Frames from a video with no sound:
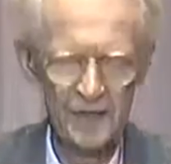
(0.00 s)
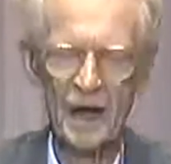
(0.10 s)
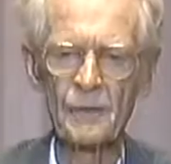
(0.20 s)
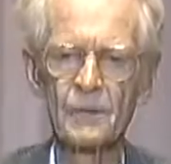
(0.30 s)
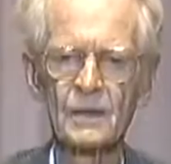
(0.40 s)

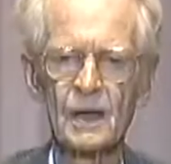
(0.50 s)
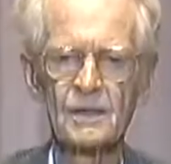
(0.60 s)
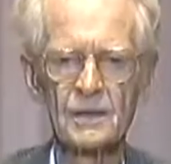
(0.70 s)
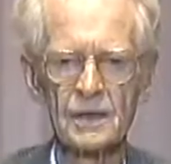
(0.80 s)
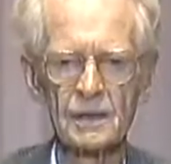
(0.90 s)
happened, I
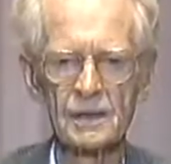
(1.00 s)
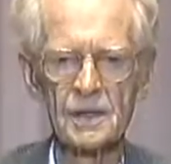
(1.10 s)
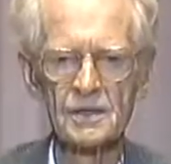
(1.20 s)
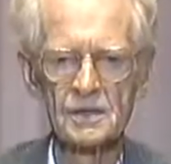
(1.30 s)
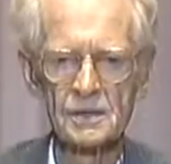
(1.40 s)
think,
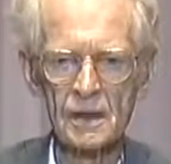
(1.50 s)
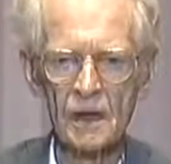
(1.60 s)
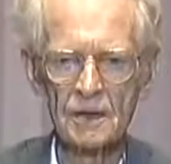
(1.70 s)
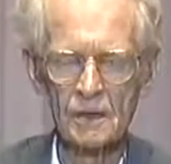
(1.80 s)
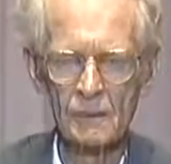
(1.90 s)
is that